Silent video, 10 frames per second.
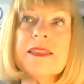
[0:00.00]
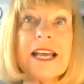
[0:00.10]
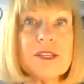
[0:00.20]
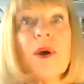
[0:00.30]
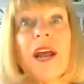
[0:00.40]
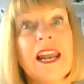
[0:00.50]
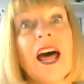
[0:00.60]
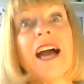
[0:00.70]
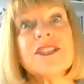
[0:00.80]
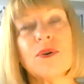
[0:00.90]
that's what I
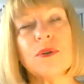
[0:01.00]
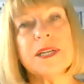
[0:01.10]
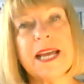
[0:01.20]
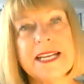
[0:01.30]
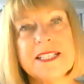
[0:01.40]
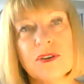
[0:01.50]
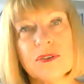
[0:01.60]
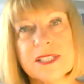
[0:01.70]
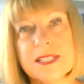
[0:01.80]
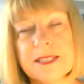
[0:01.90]
like to call it
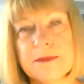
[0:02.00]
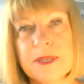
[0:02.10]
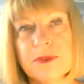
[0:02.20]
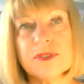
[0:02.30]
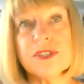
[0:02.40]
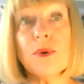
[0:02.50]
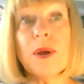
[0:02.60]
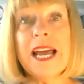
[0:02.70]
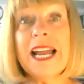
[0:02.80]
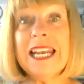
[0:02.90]
antioxidant and minerals.
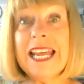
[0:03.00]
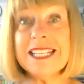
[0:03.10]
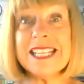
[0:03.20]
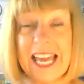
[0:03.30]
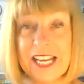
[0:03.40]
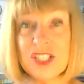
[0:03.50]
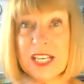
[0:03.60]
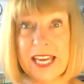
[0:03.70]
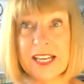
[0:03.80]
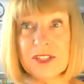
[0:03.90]
So let's
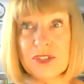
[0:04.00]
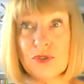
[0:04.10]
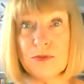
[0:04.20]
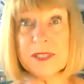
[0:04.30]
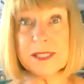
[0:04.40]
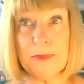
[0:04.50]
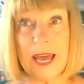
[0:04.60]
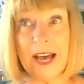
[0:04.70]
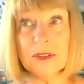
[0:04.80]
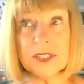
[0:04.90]
educate consumers
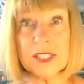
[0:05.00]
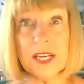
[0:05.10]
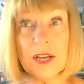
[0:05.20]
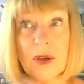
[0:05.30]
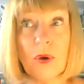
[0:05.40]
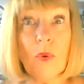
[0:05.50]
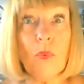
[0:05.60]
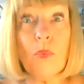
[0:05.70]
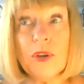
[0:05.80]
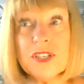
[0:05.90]
about
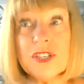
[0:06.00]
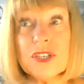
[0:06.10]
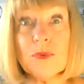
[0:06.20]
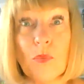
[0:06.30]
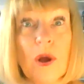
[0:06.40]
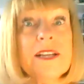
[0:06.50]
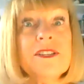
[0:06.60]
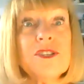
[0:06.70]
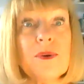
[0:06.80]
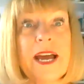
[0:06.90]
which
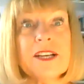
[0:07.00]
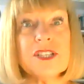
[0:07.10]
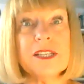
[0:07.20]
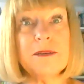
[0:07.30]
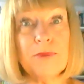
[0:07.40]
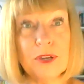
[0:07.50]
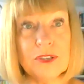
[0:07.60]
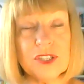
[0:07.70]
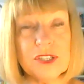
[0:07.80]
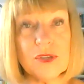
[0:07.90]
one to actually
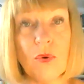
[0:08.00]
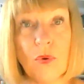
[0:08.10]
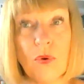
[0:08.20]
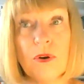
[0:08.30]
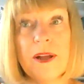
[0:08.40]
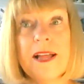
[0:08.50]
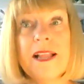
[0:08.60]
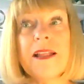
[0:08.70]
purchase or